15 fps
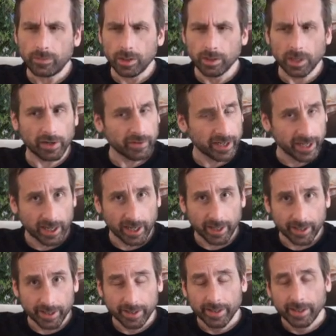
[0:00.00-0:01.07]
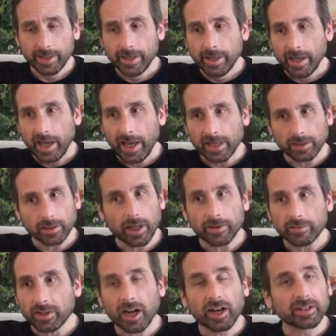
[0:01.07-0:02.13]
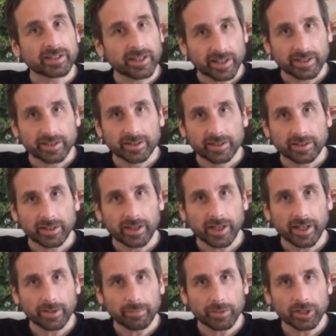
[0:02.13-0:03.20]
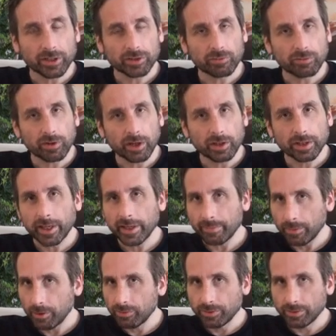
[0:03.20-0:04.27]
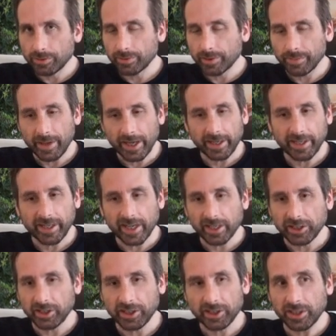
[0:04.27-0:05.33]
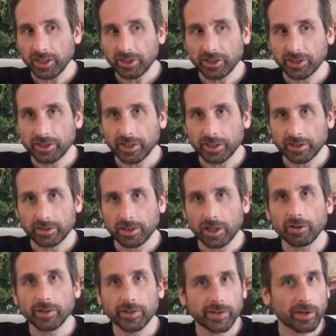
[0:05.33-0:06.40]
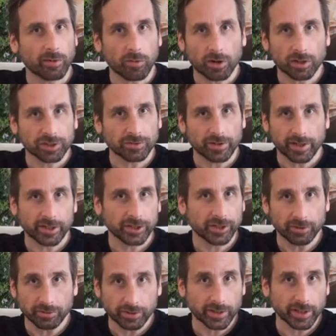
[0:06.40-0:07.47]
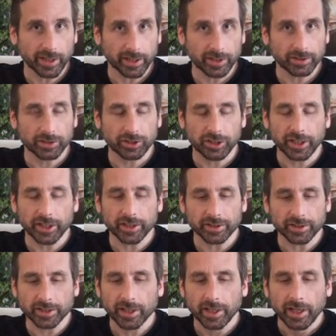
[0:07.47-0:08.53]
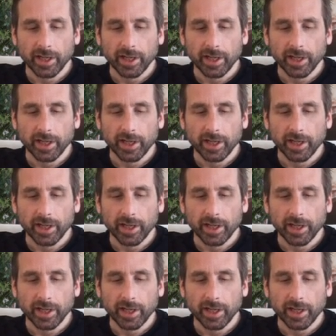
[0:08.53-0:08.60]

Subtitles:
lot of AI, and a lot of content. And because unlike most companion AI, she's not just a turret that walks around and shoots things. She is,